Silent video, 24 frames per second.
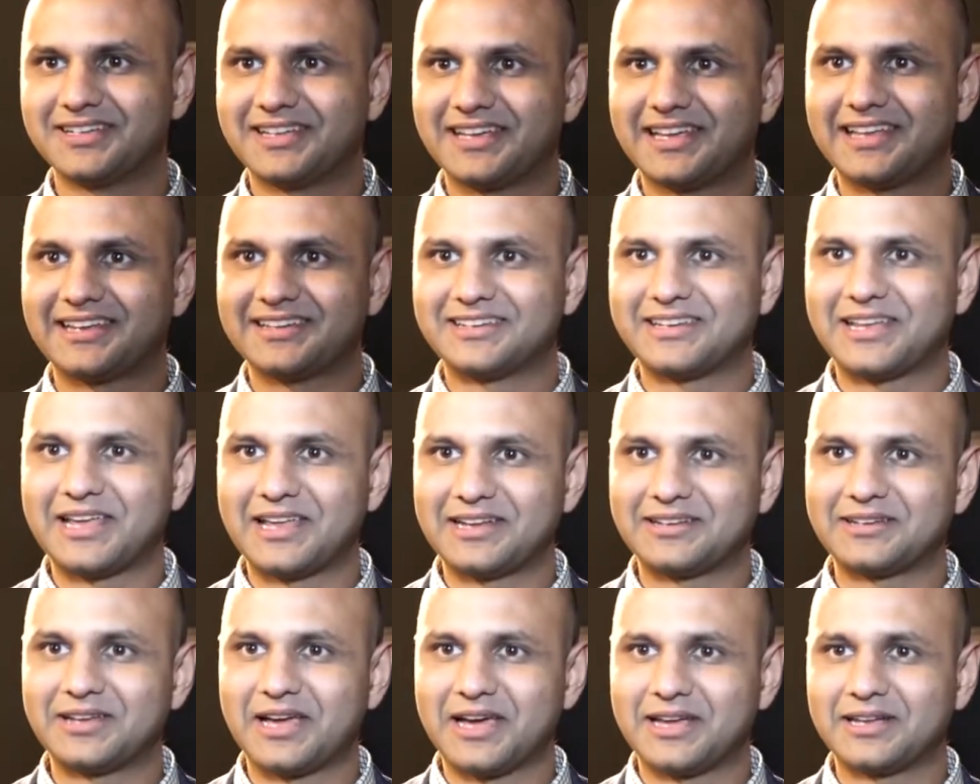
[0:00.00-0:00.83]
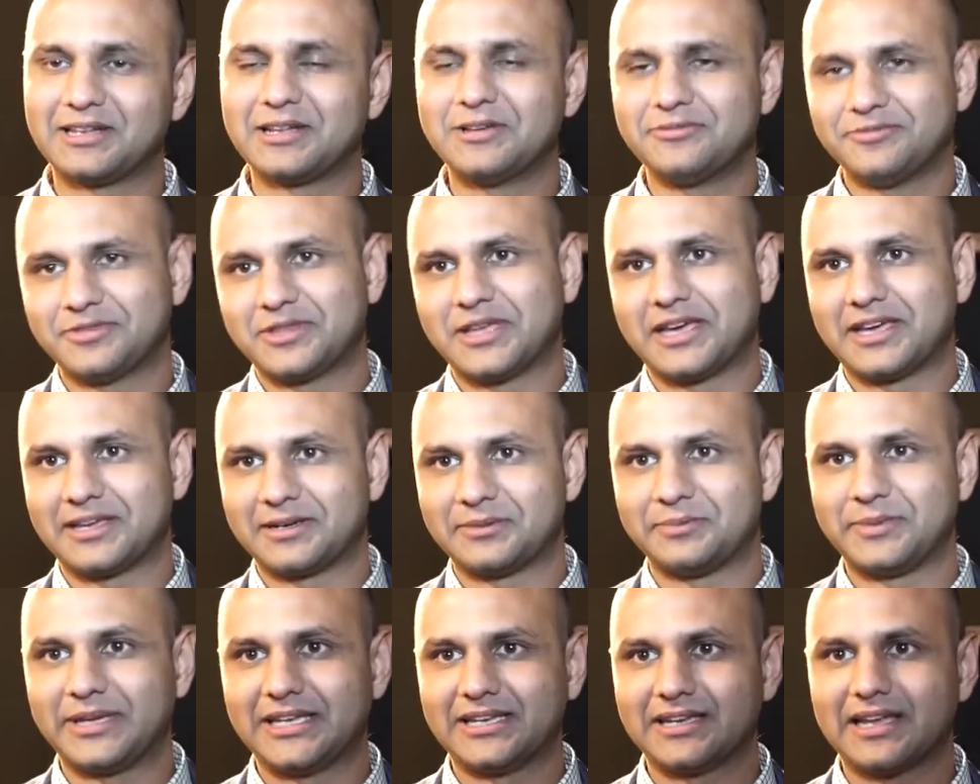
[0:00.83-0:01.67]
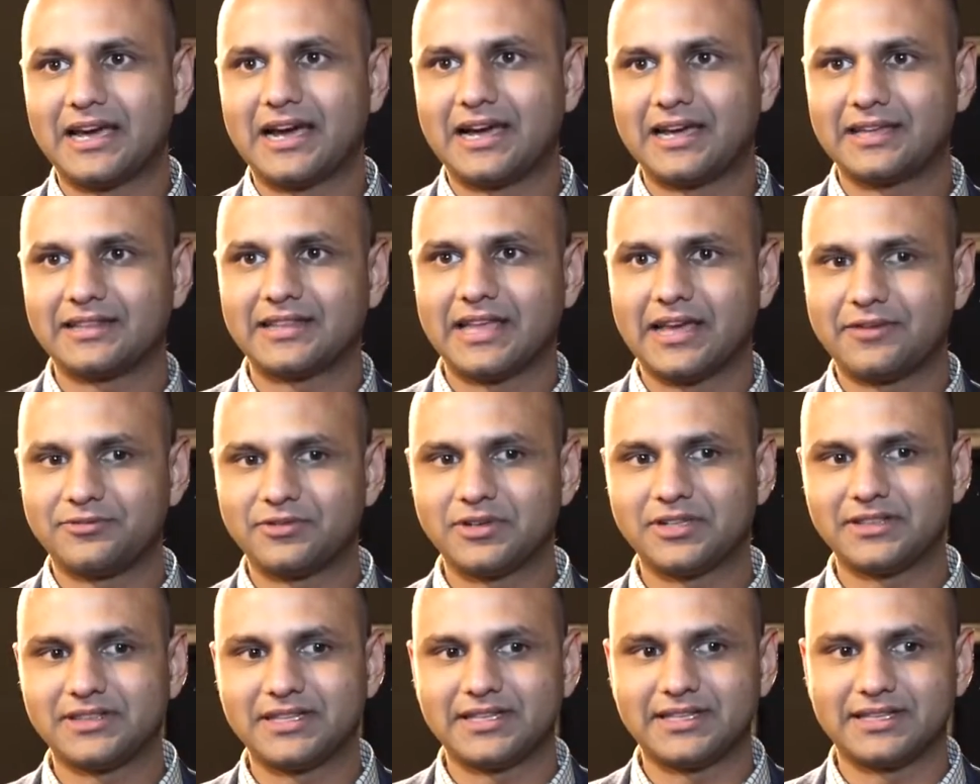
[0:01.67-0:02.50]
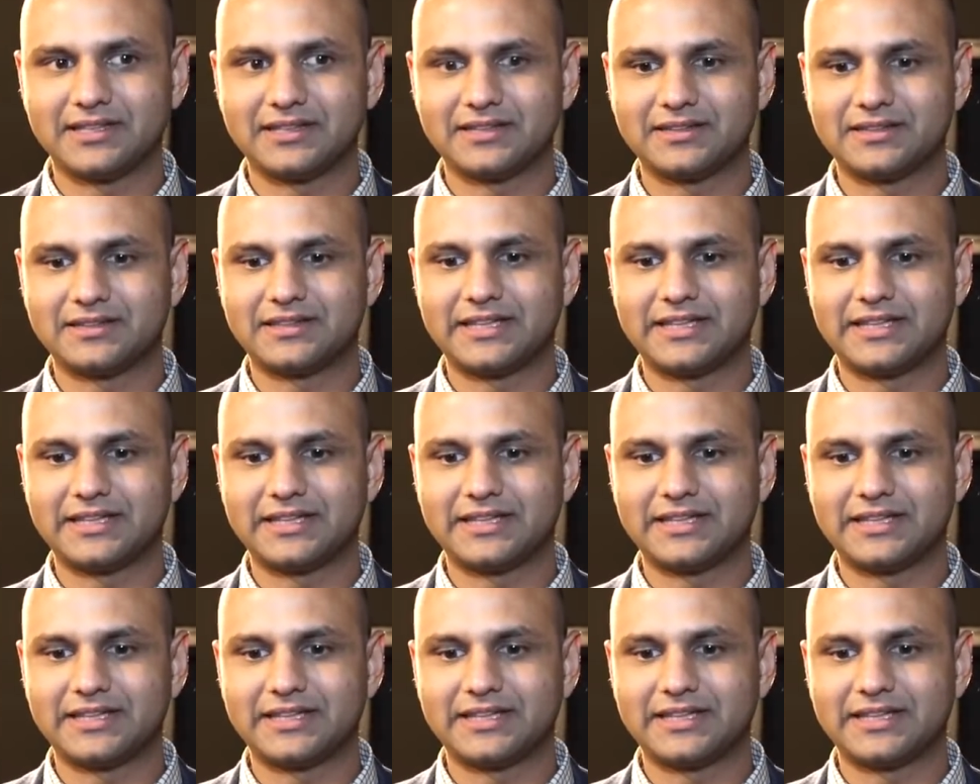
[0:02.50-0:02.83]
And I loved that. I mean, everything,